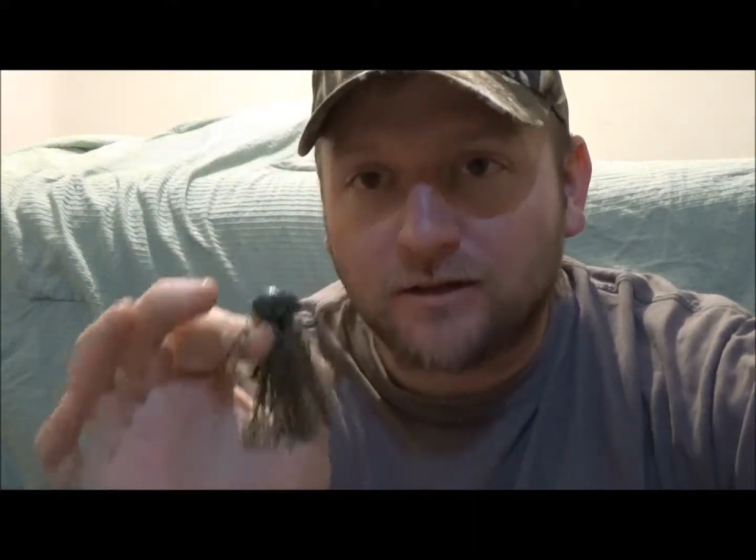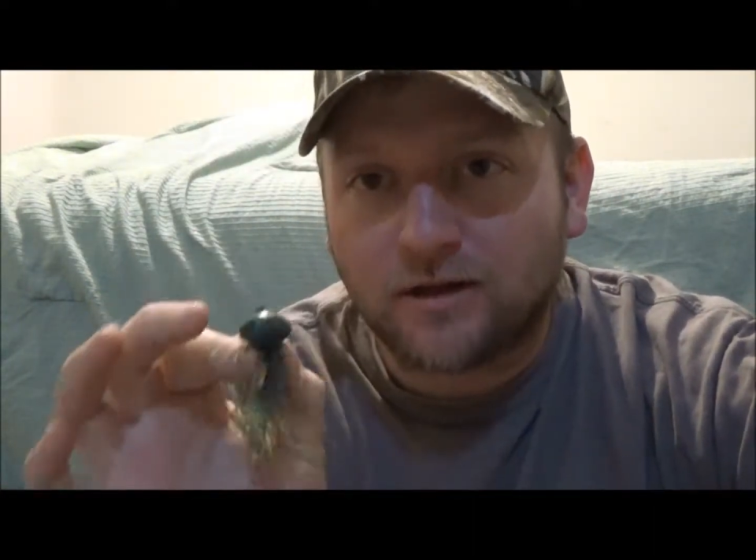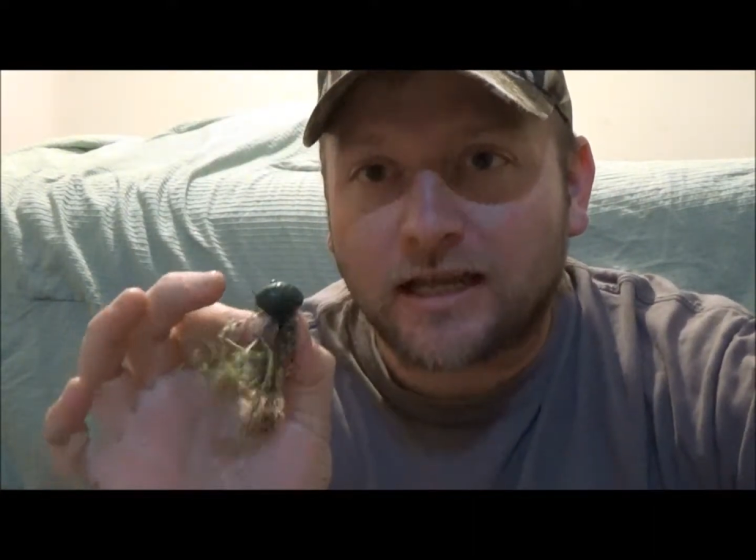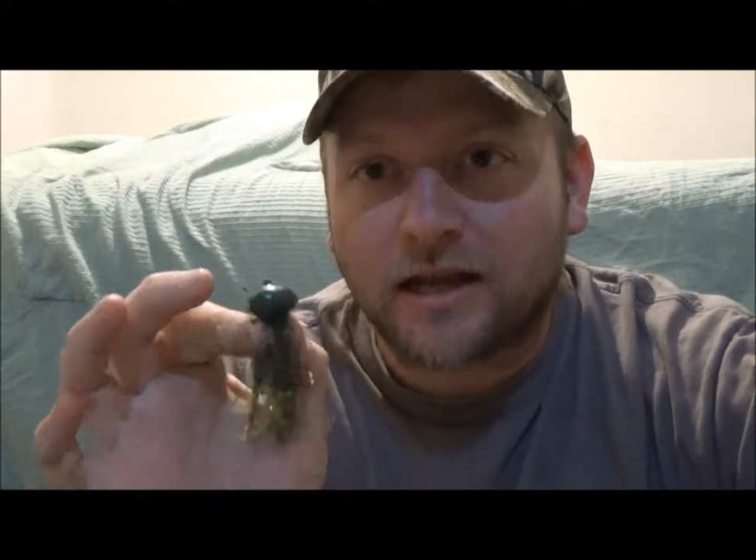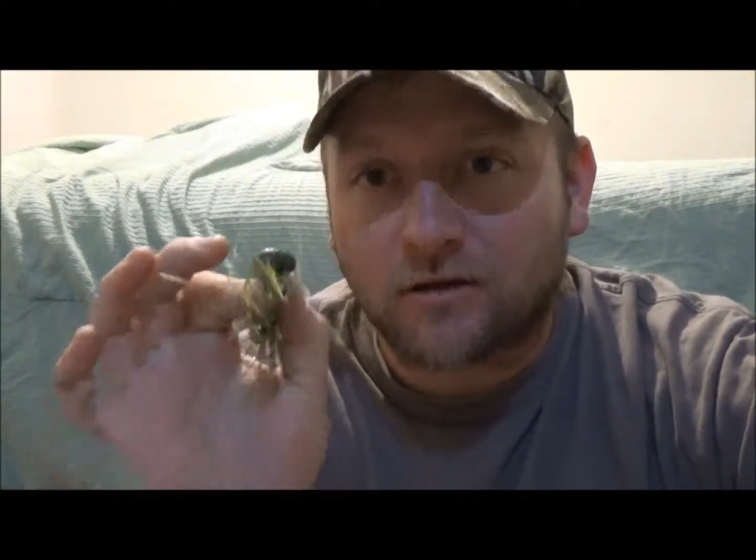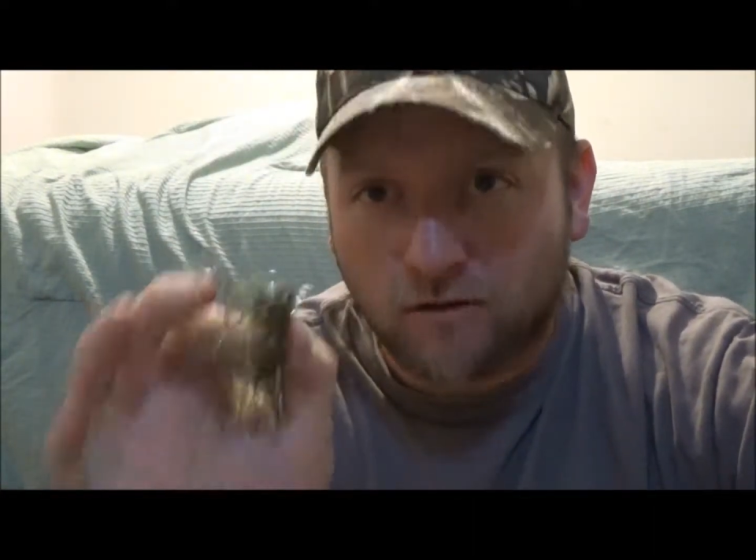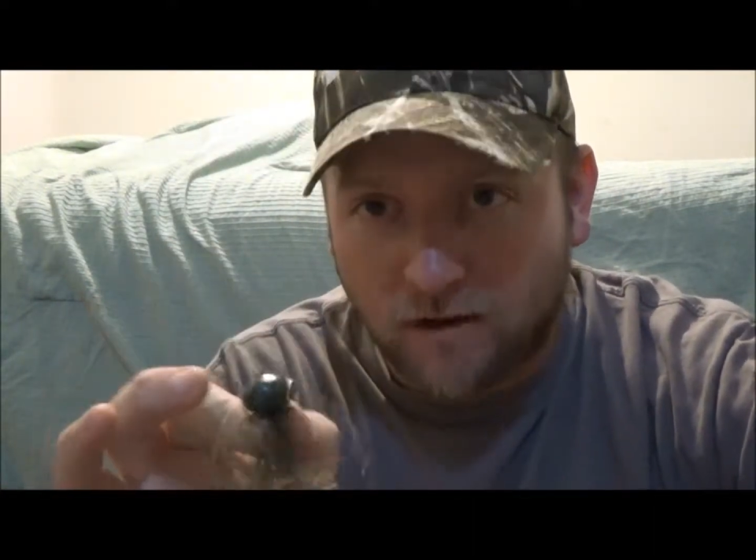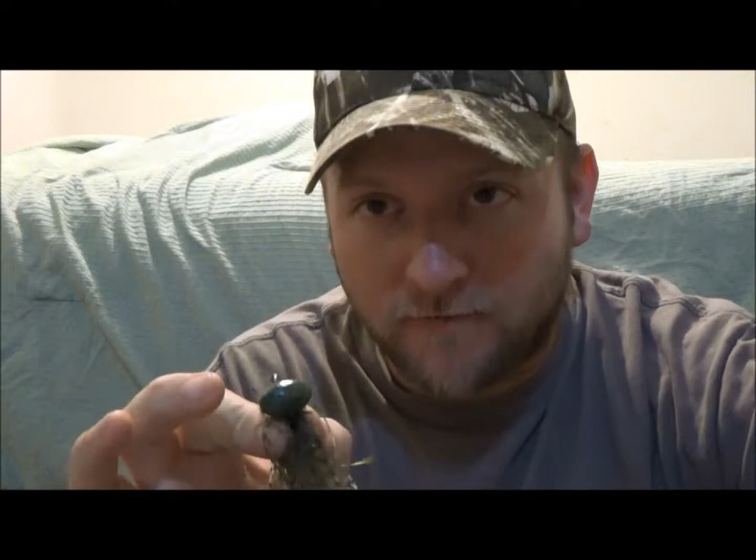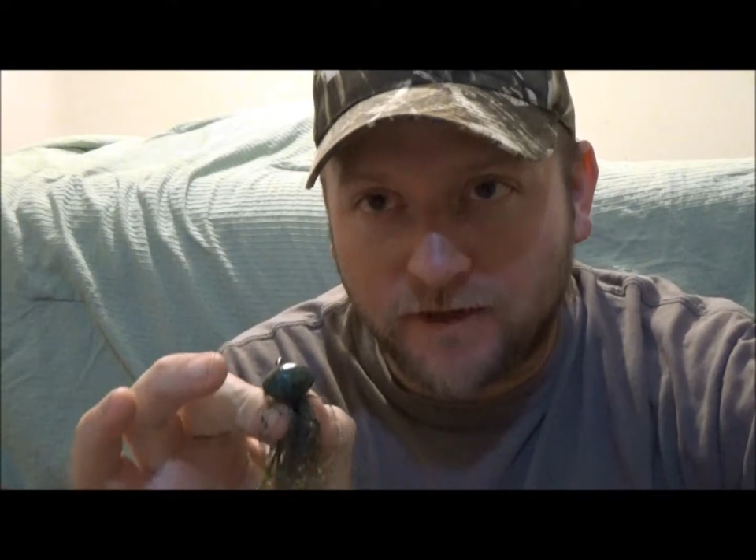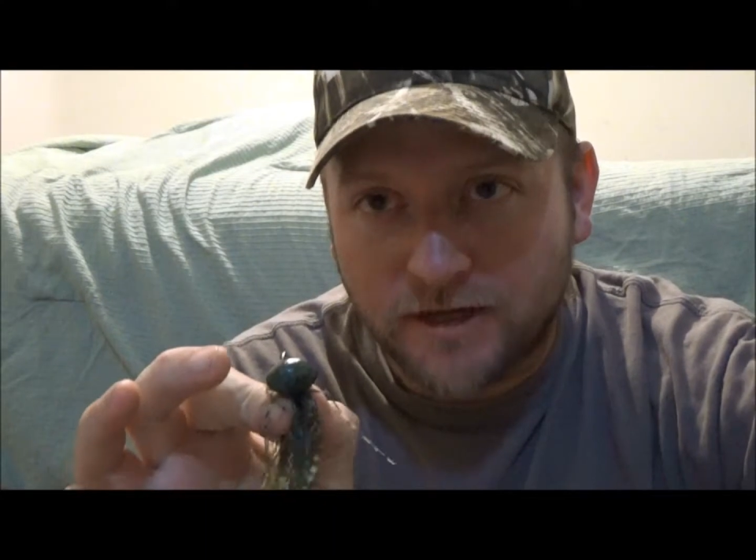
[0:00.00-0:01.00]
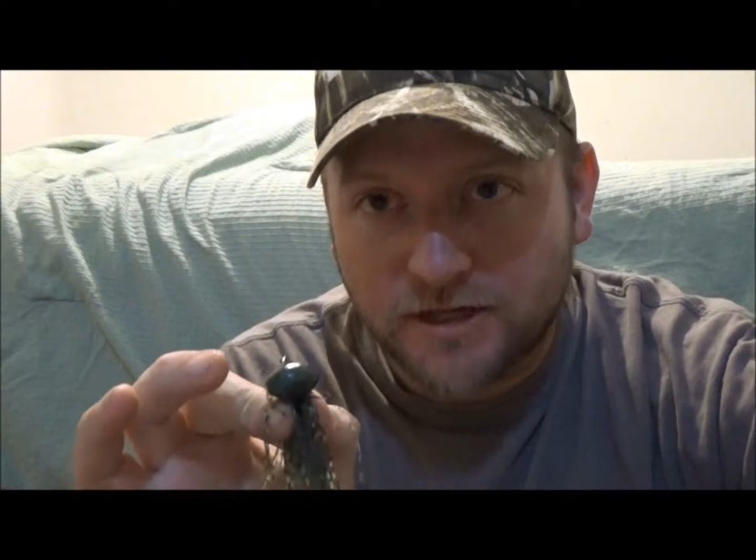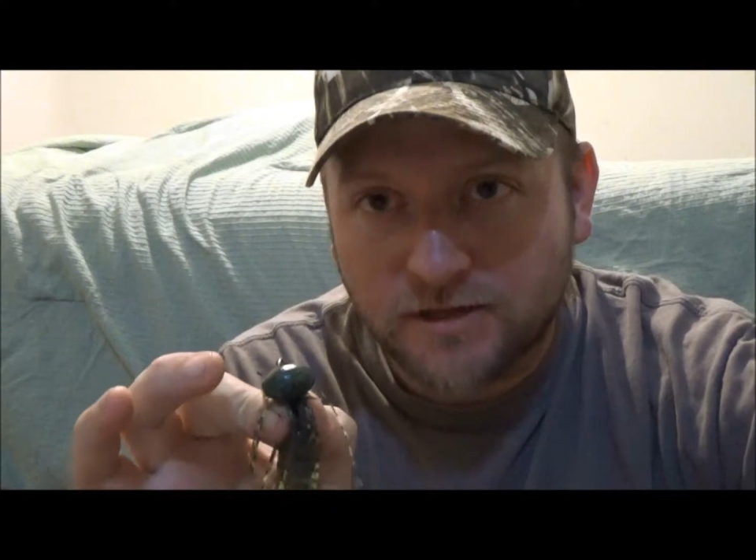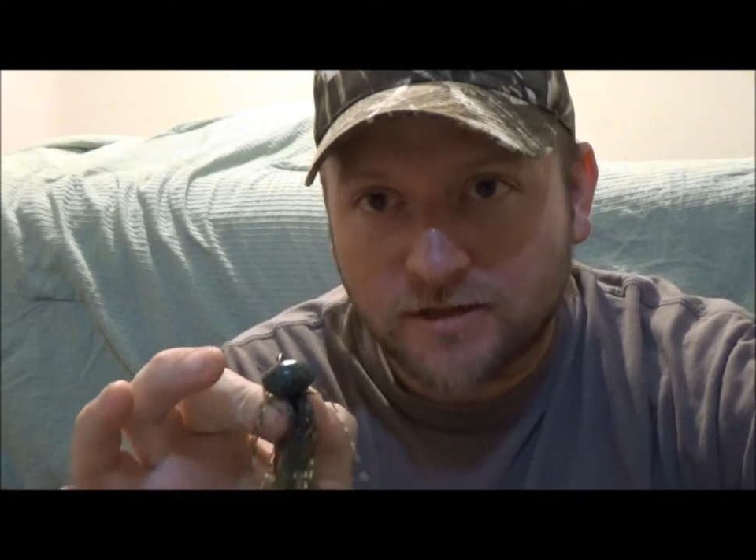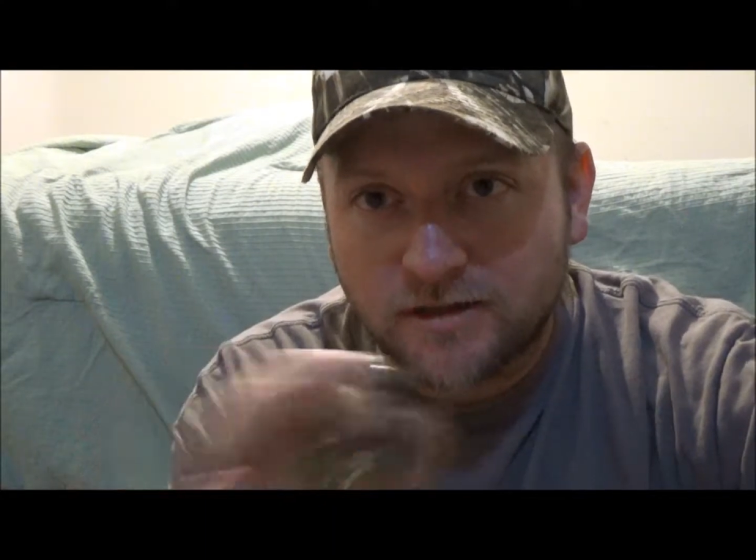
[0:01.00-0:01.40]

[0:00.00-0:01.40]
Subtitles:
look like a crawfish.